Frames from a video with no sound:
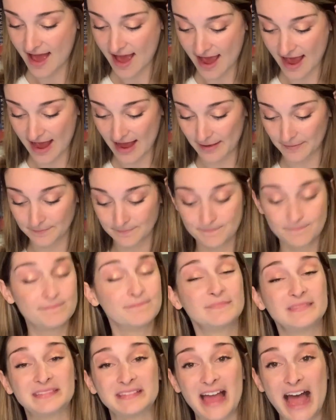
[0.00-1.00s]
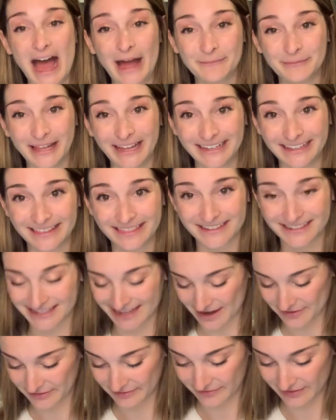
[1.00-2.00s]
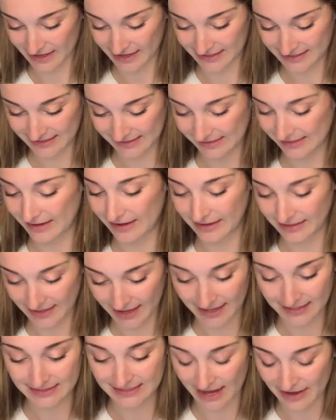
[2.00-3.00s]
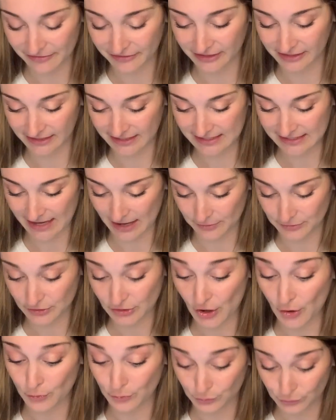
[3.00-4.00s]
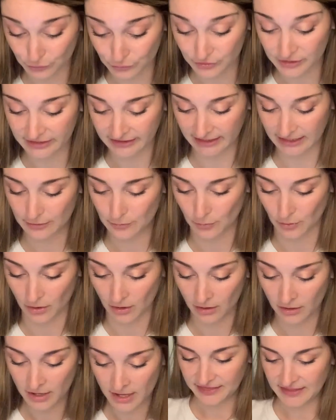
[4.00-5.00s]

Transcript: I'm liking the sound of this. It definitely sounds really cool.